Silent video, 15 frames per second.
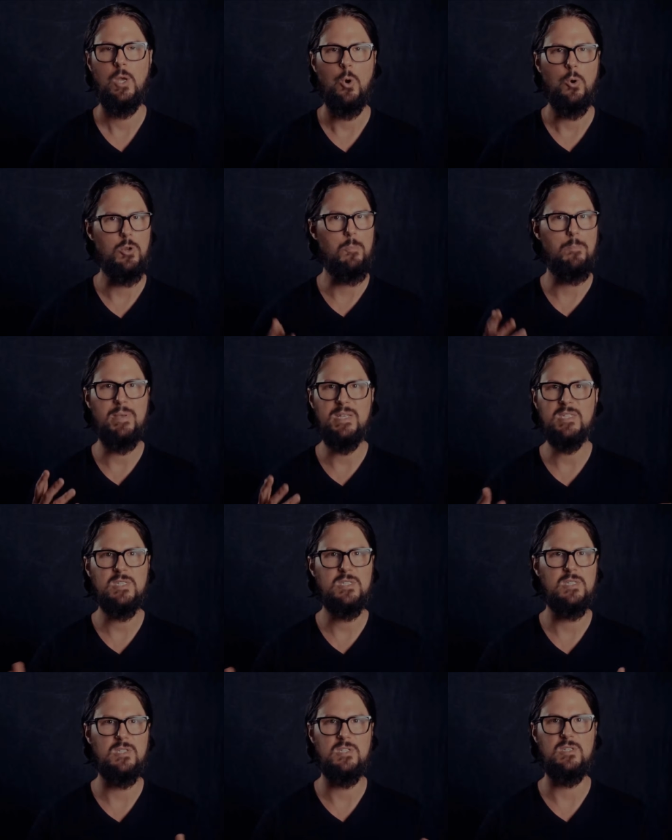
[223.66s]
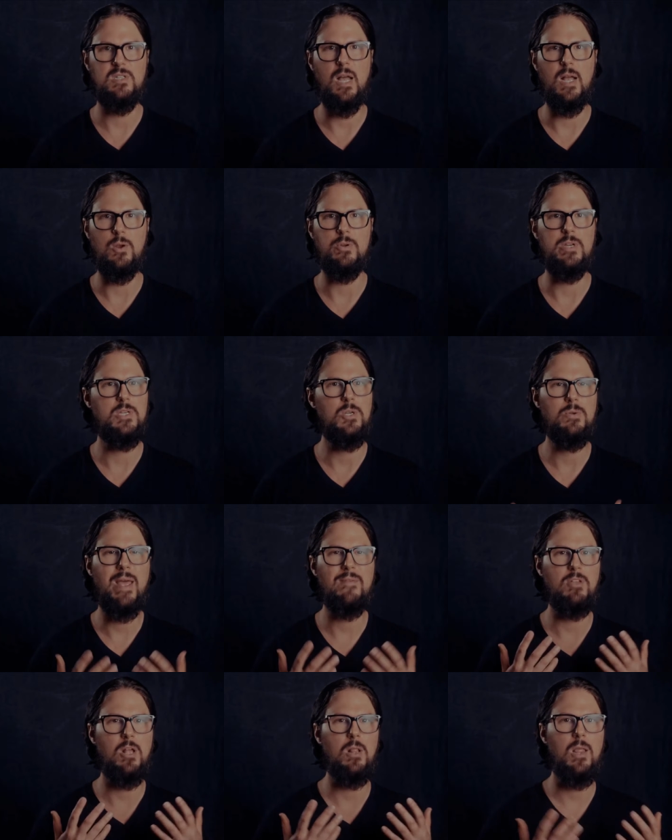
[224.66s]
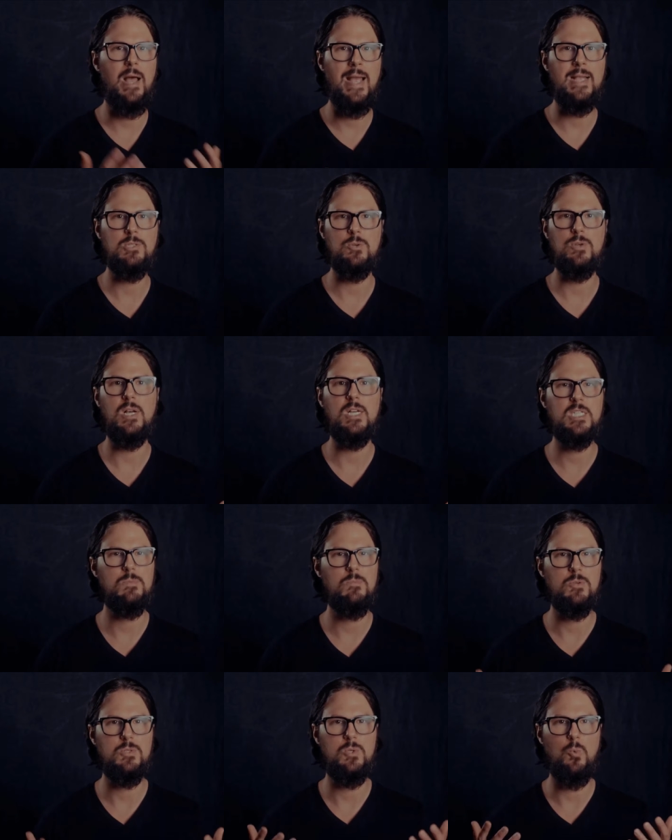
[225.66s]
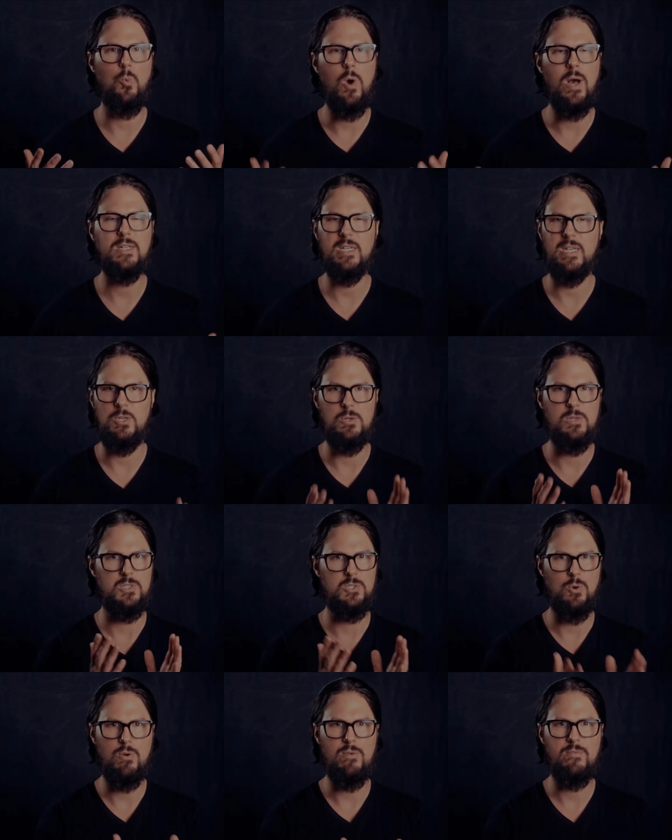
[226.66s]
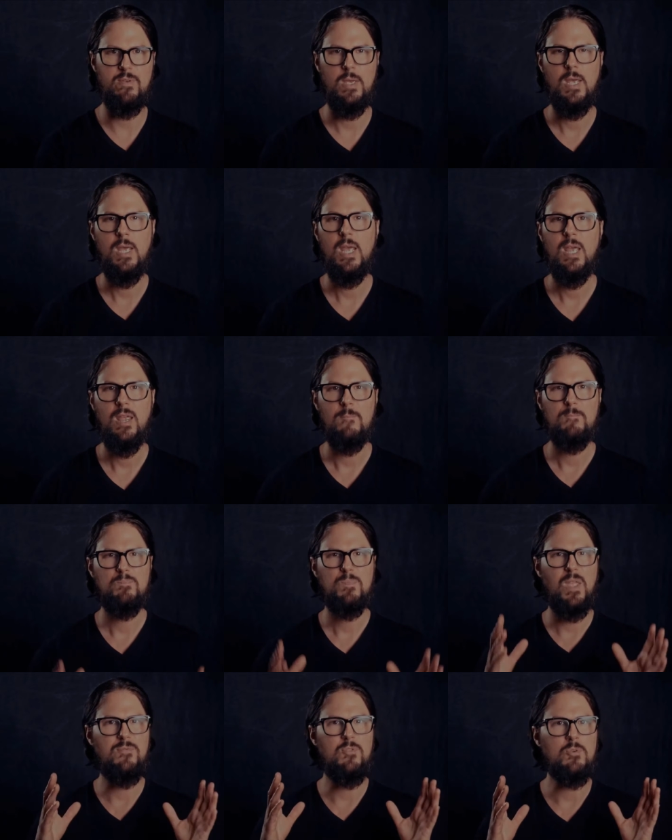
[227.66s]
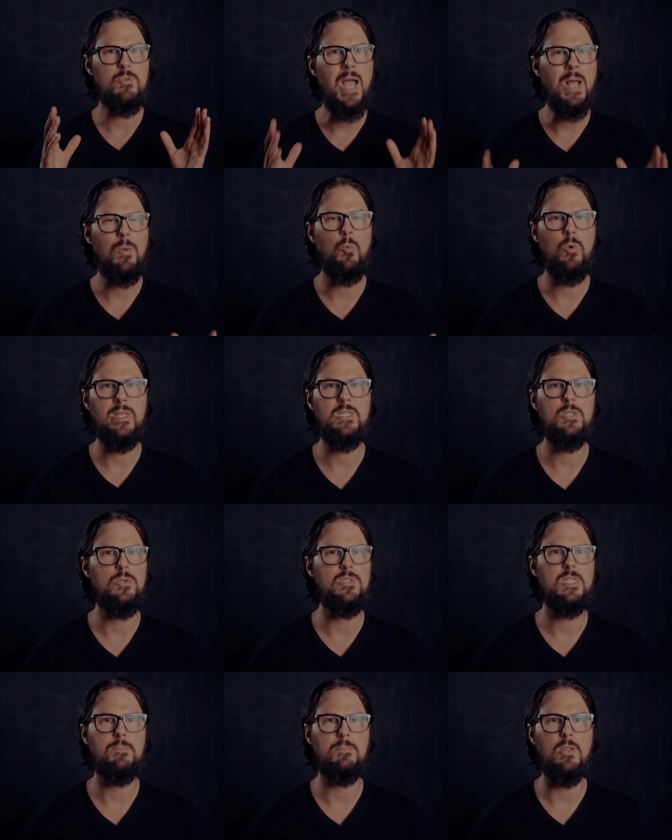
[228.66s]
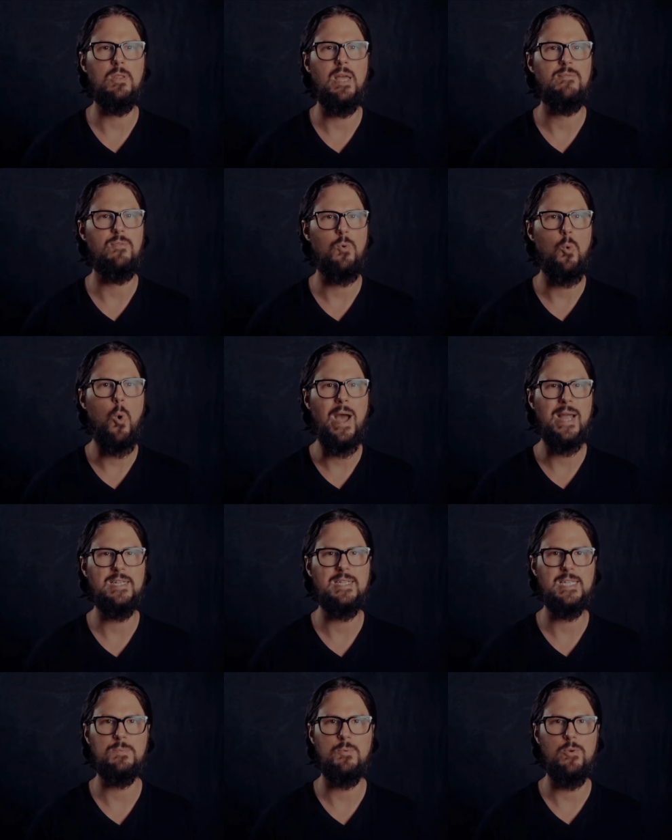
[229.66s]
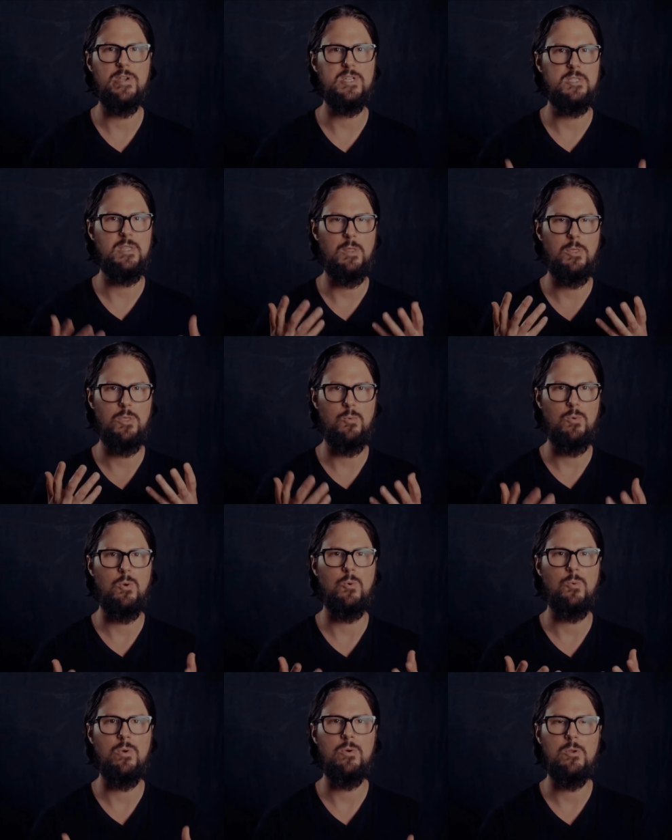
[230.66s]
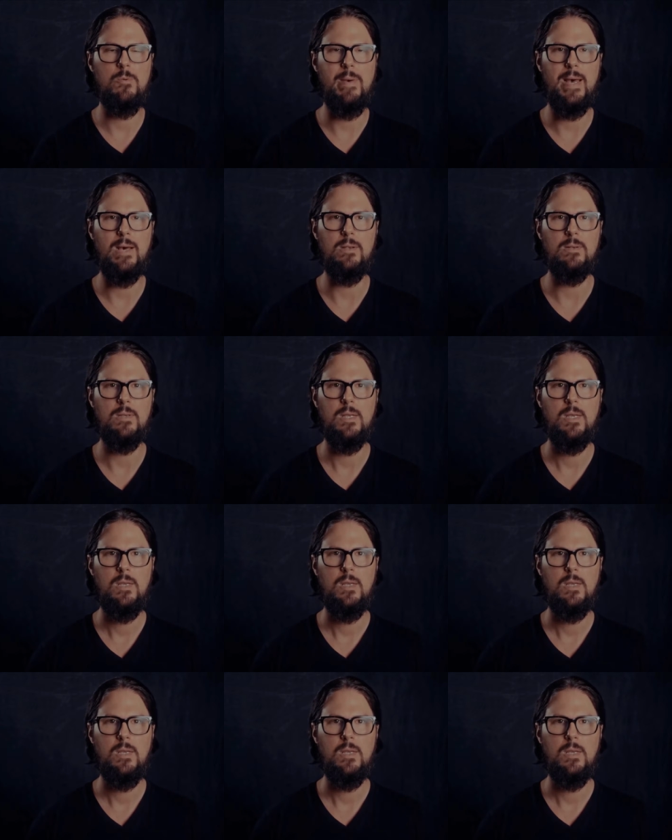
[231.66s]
or your business is stuck, or you don't have the clients or customers you want and you deserve, if you're not willing to accept the life of quiet desperation that Thoreau wrote about,